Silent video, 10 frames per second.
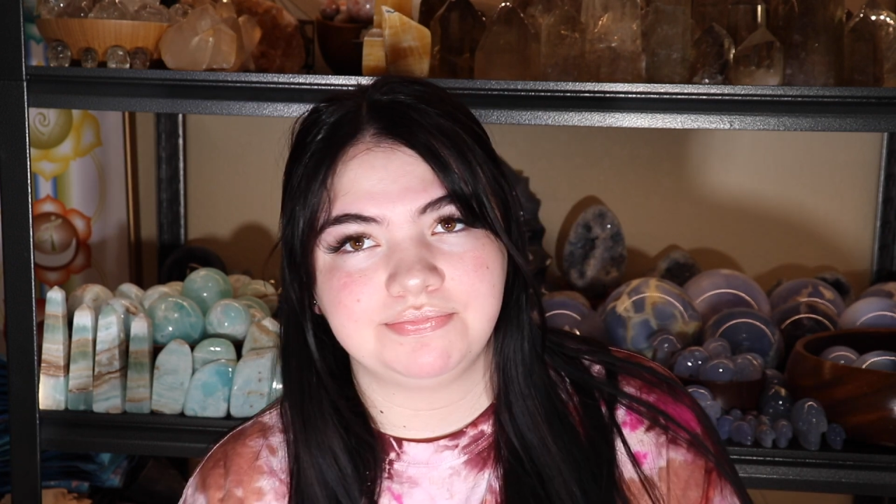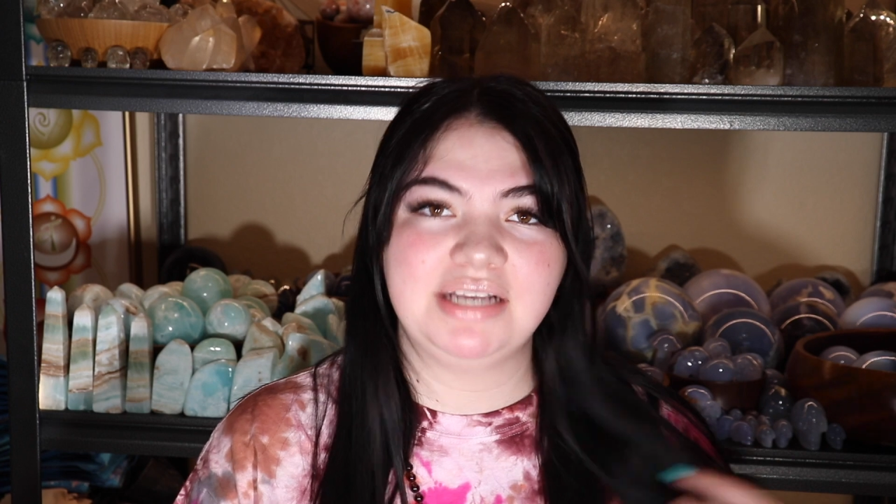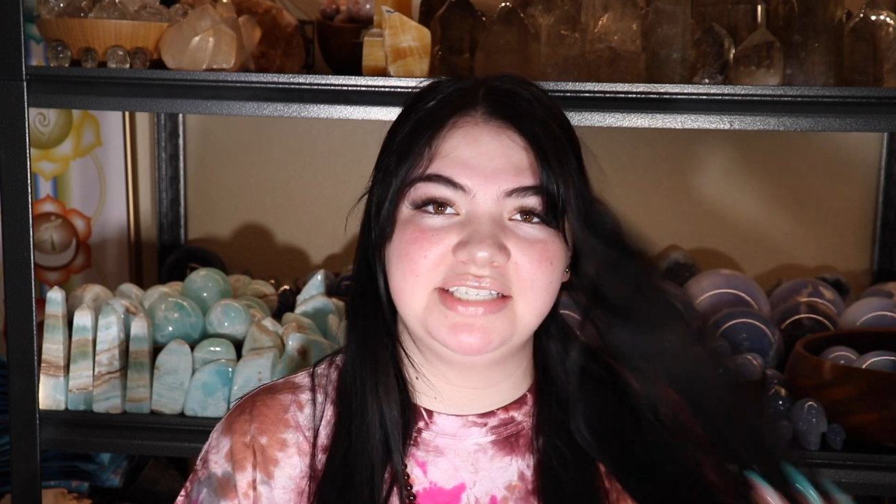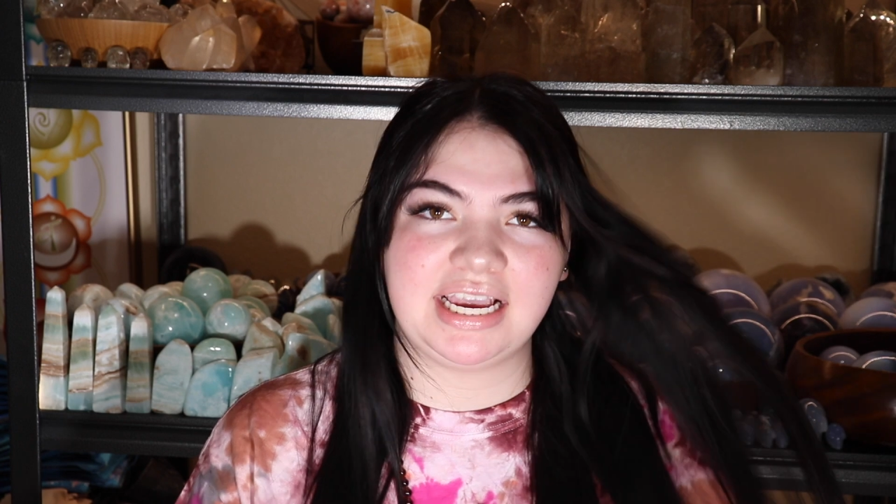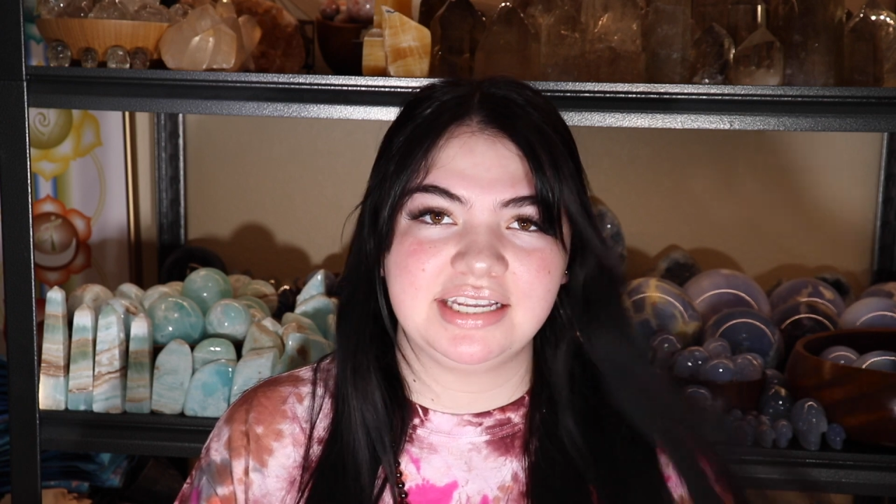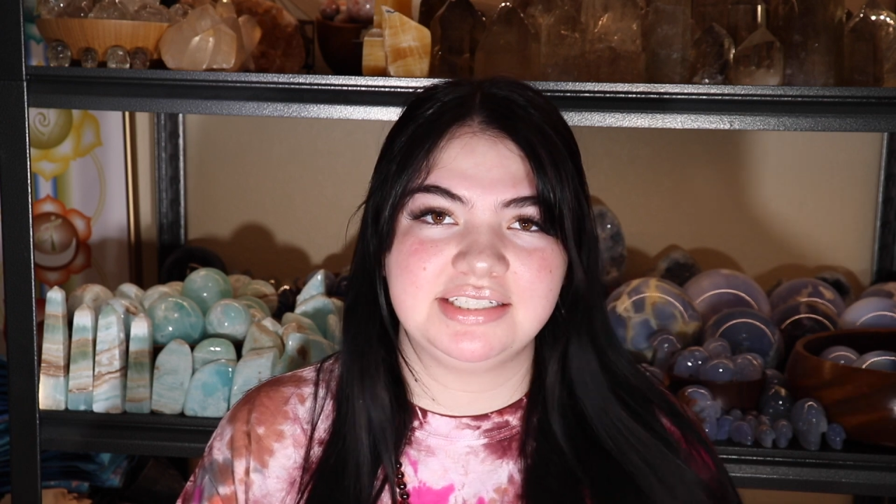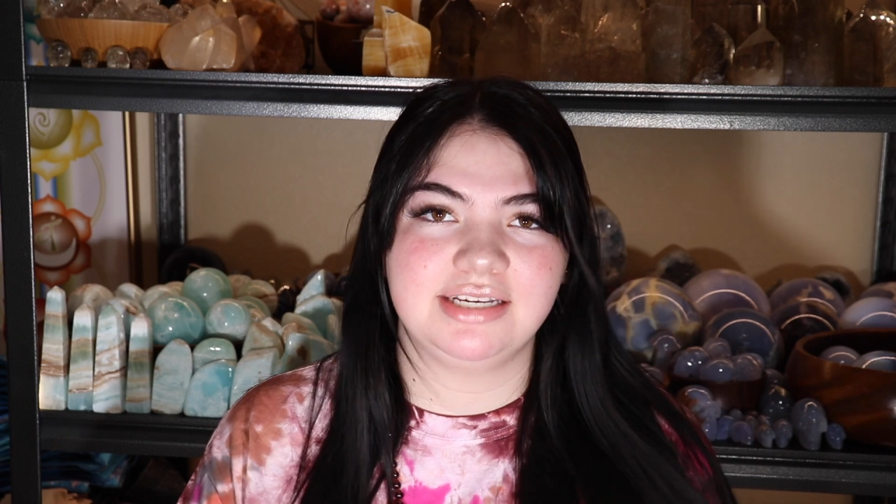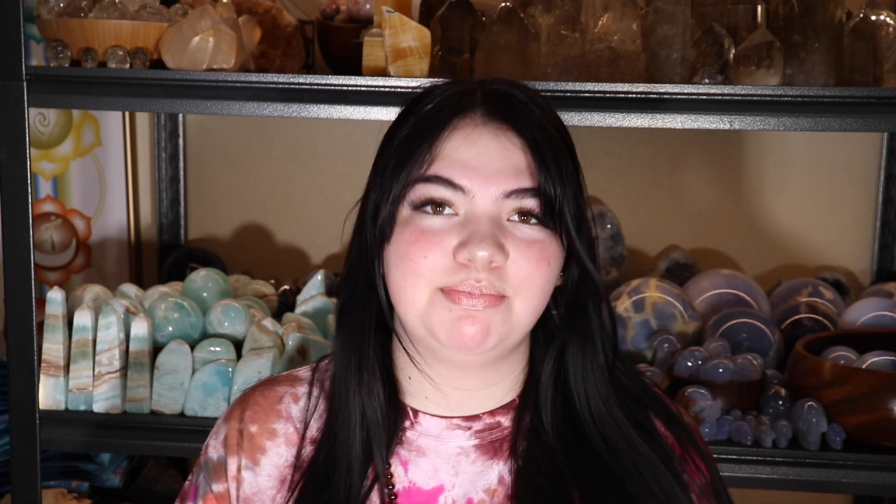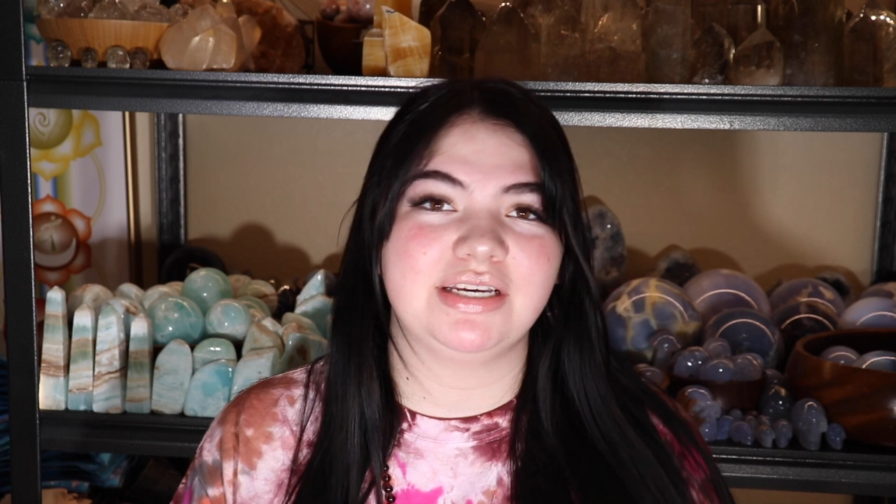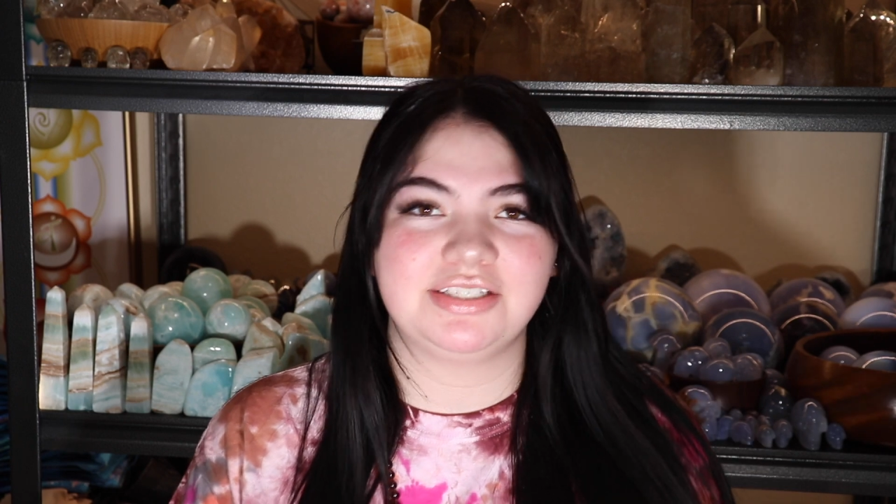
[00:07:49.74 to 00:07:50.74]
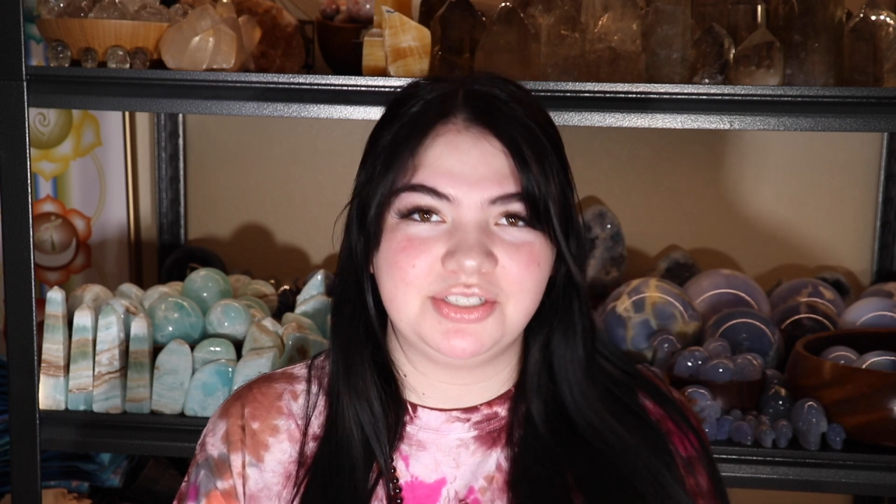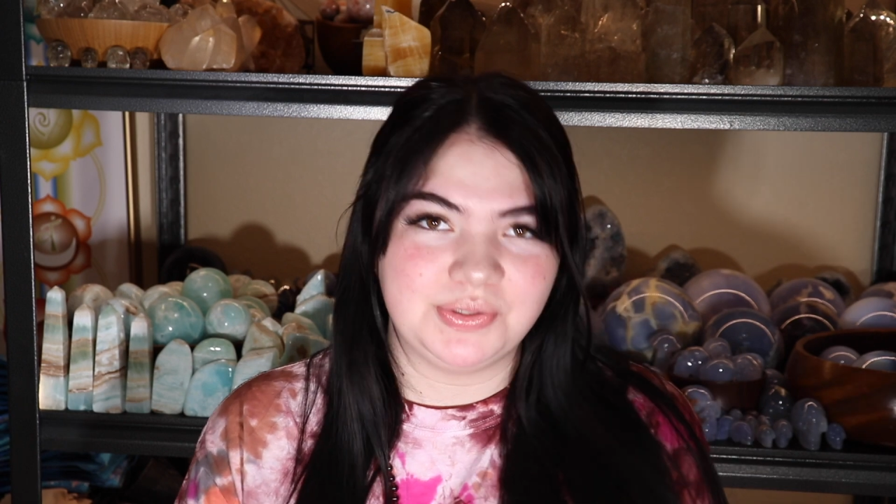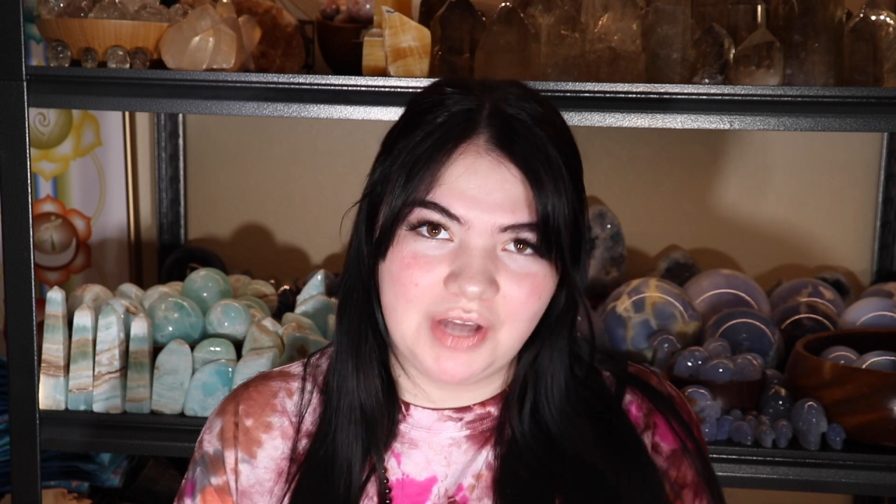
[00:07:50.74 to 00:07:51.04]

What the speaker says: My second tip is do